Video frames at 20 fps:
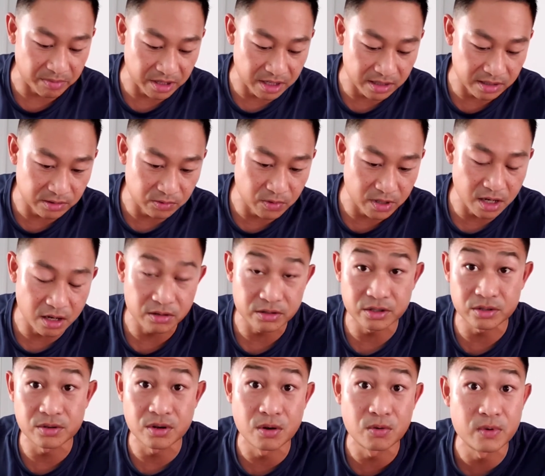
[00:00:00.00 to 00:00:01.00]
Because we
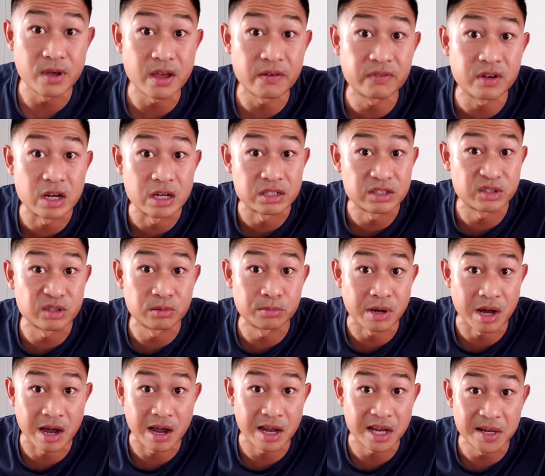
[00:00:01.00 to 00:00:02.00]
also know we have custard
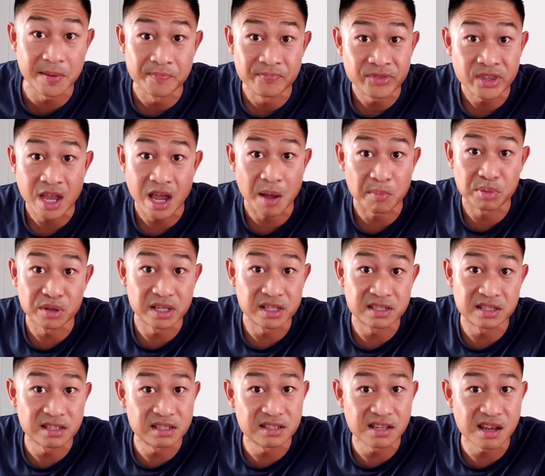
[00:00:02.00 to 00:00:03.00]
pie at
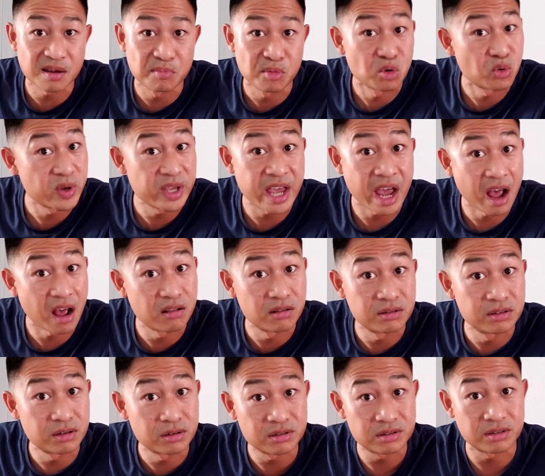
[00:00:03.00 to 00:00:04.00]
places like Marie
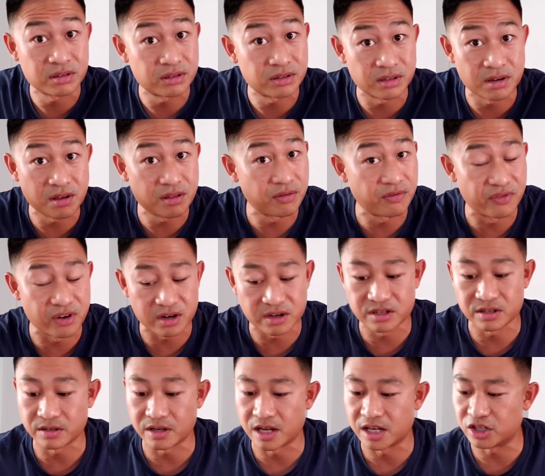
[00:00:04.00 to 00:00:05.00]
Callender's. There's other
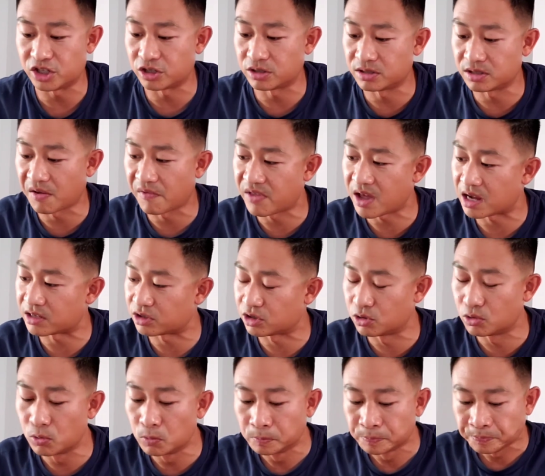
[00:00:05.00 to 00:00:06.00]
variations of that
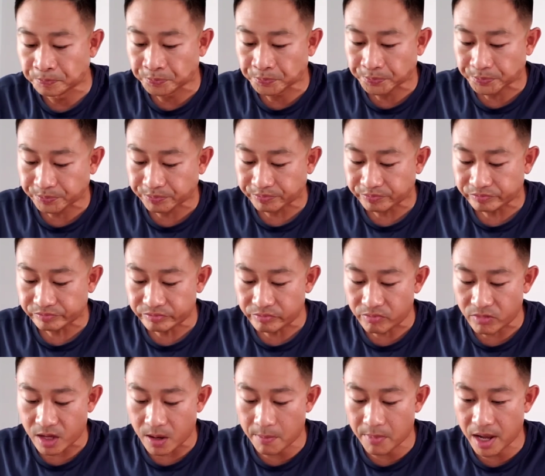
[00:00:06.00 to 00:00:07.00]
too.
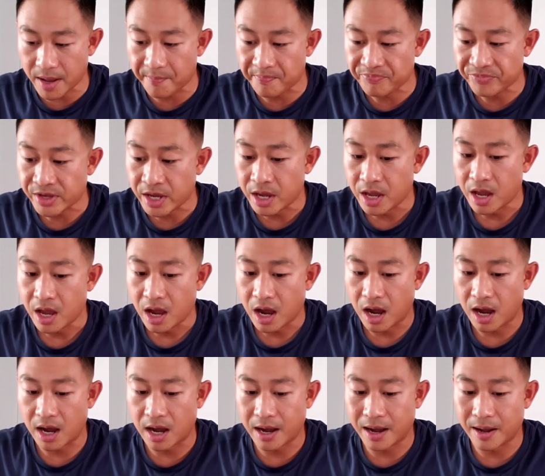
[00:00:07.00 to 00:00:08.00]
But,
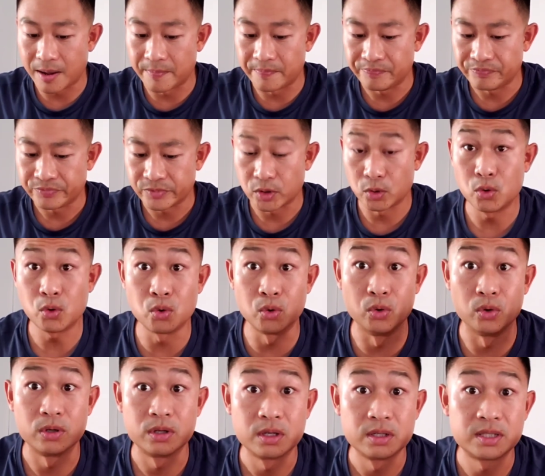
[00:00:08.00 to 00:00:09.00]

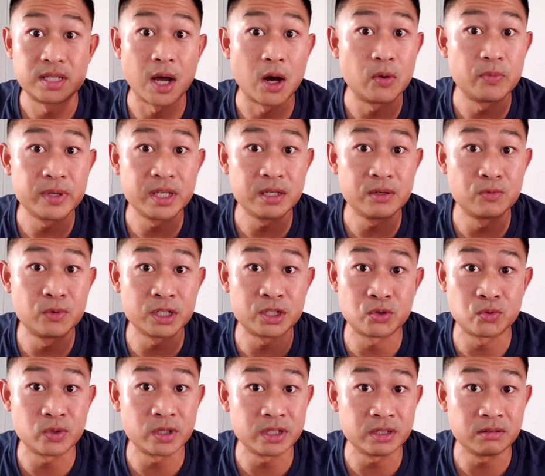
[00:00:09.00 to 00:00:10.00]
tell me
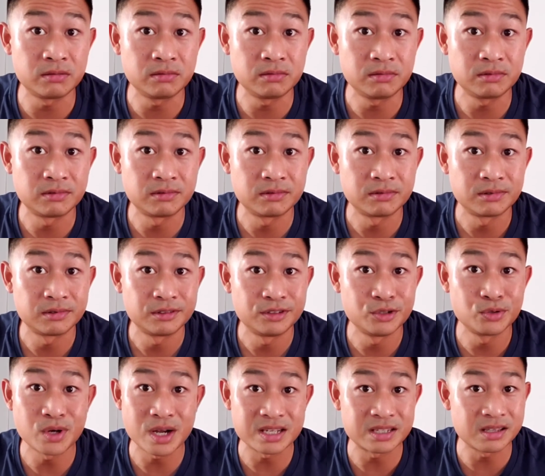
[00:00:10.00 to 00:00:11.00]
which one
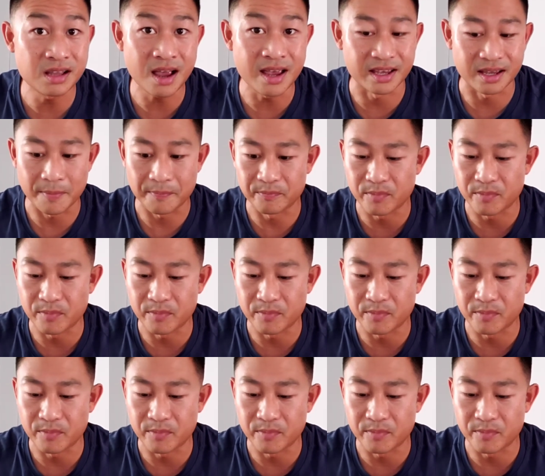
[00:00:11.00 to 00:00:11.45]
you guys like.